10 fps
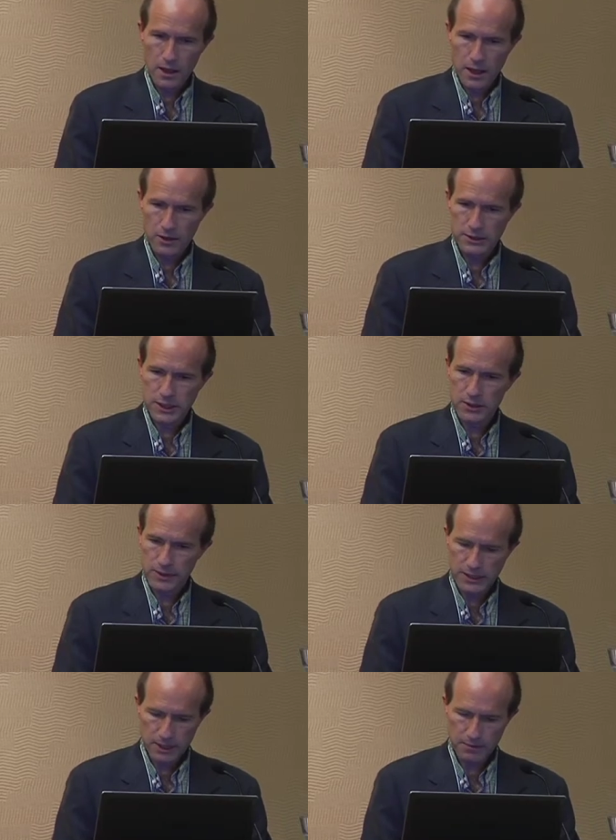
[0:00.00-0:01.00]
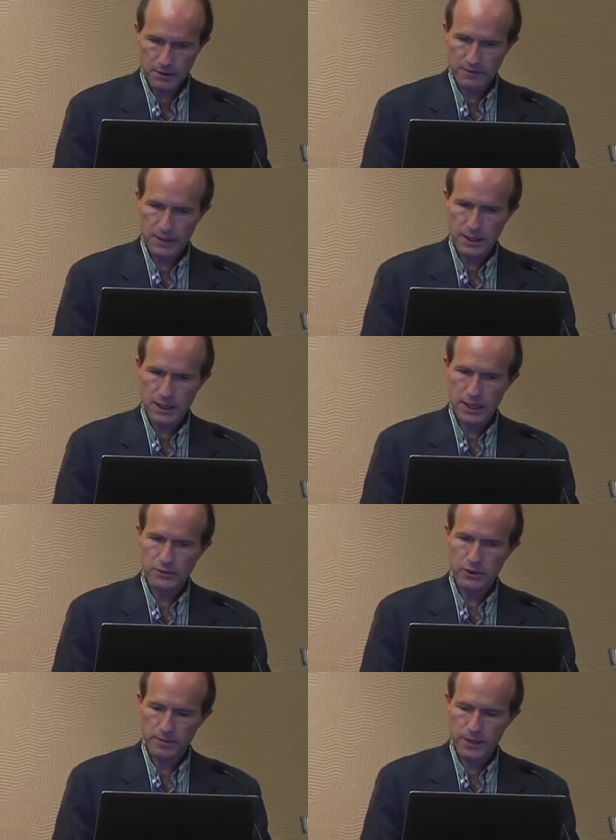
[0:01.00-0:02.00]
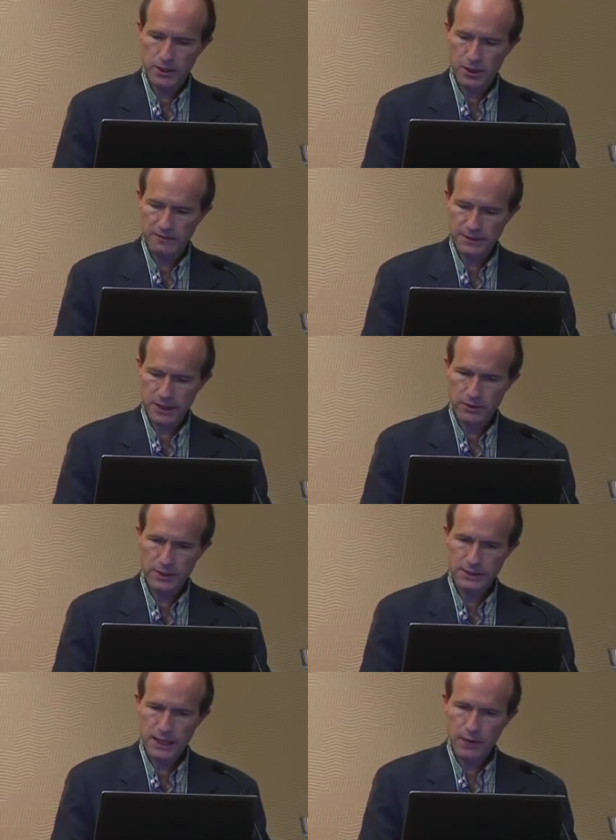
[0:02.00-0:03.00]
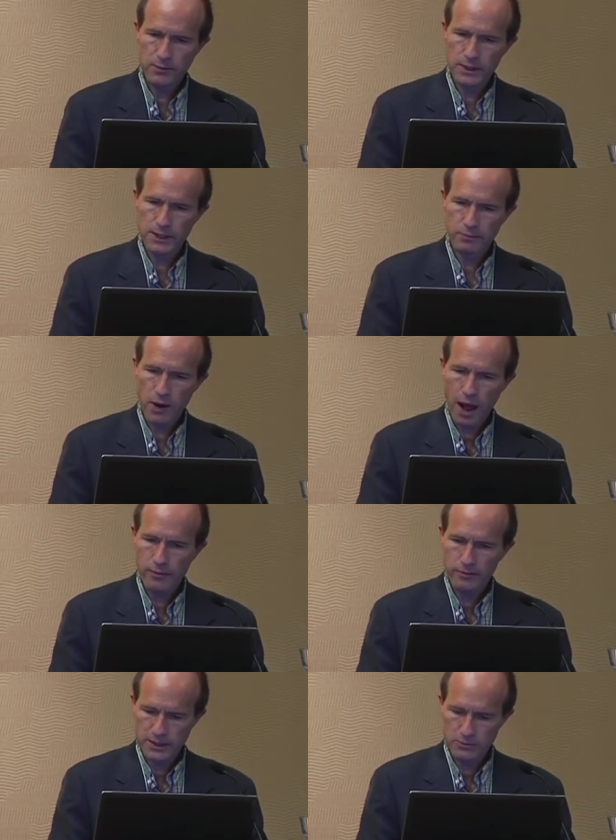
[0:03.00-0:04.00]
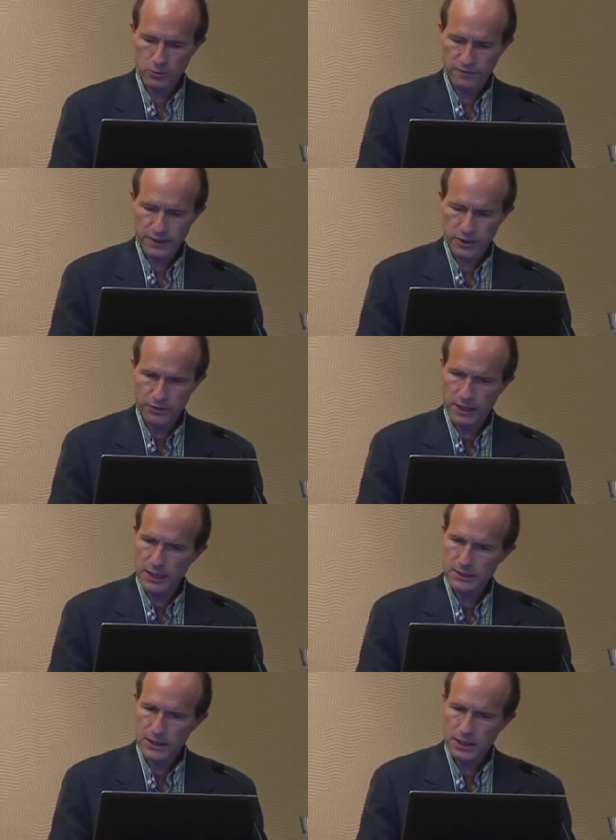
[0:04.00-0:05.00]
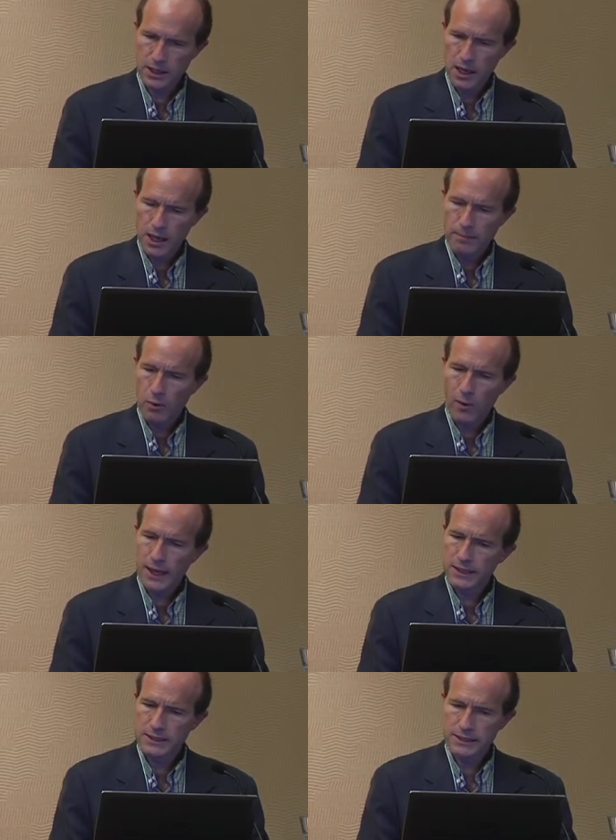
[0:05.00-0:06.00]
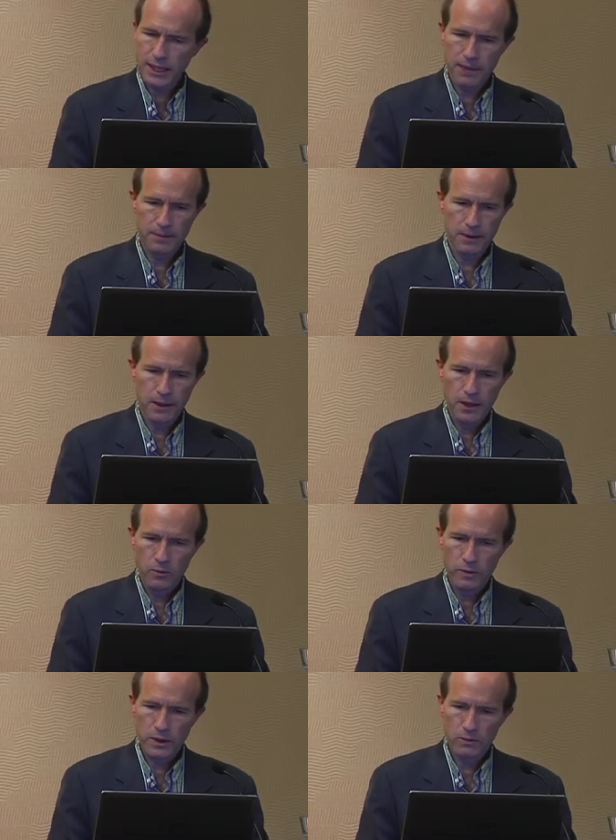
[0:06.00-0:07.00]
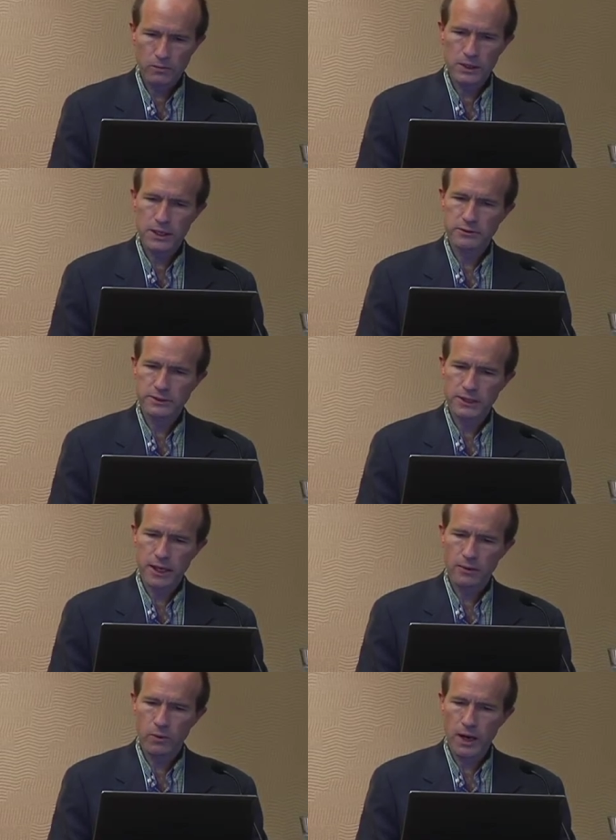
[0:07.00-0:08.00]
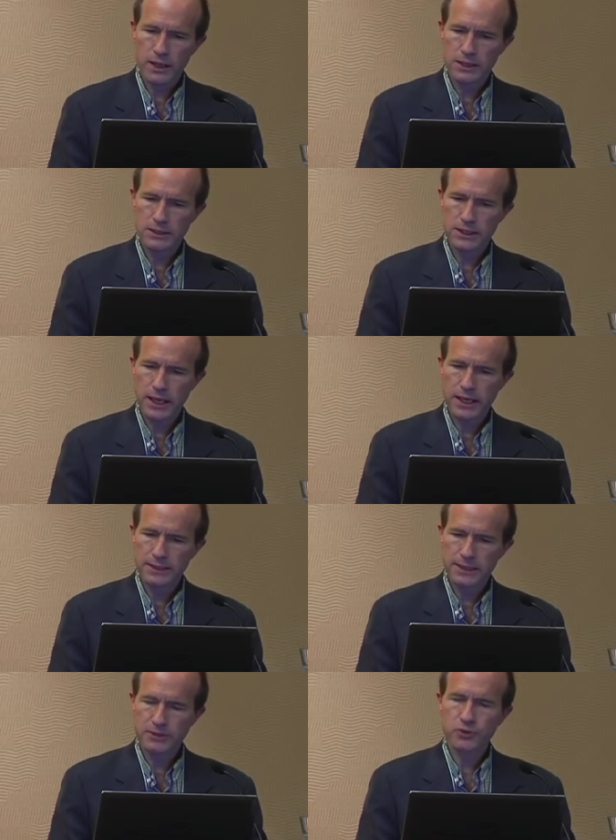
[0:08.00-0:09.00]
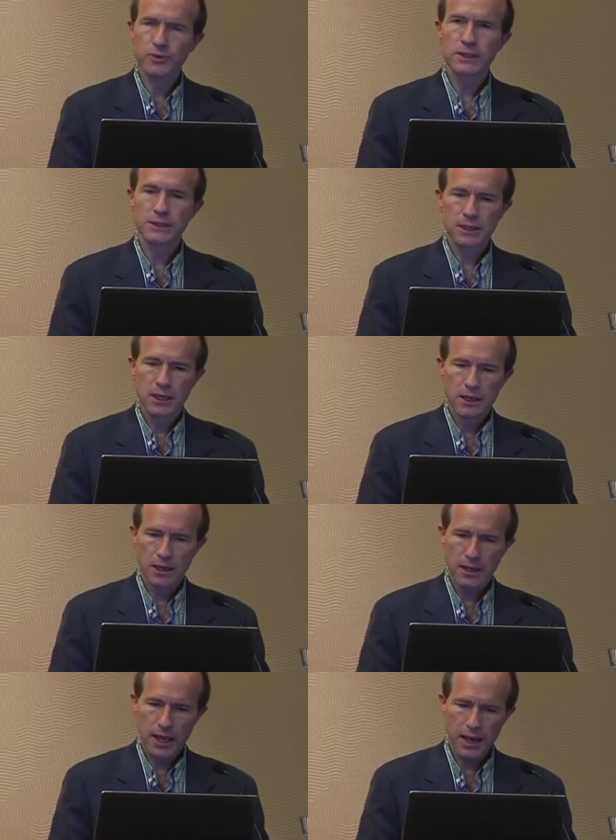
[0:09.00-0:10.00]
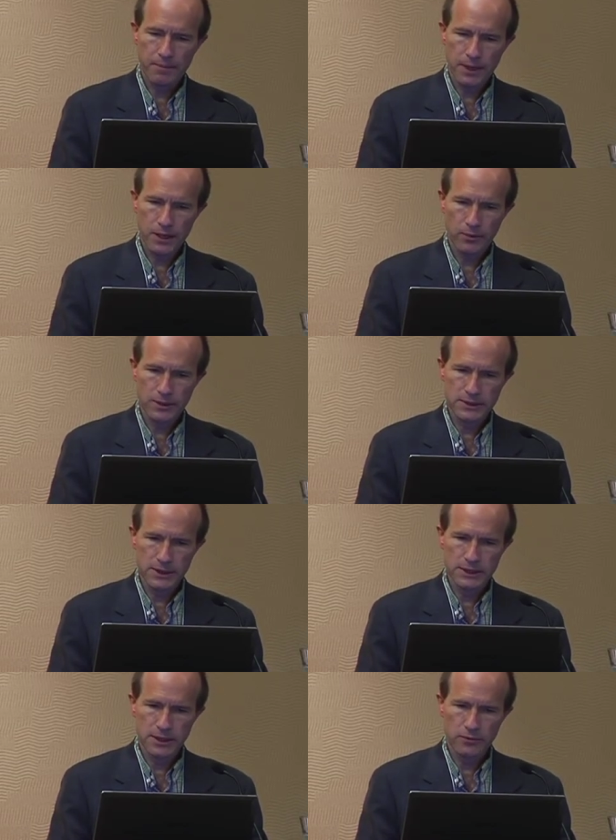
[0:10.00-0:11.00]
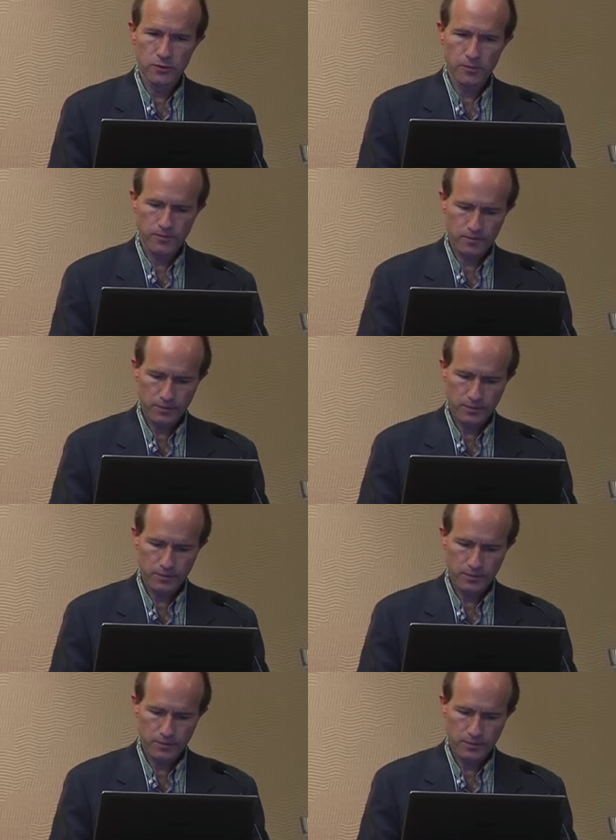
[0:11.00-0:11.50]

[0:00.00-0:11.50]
Here's another example of the odontoid being off-center. It's not really a problem, it's more of a curiosity. But why does this happen? We don't really understand why these asymmetries happen in Loeys-Dietz syndrome.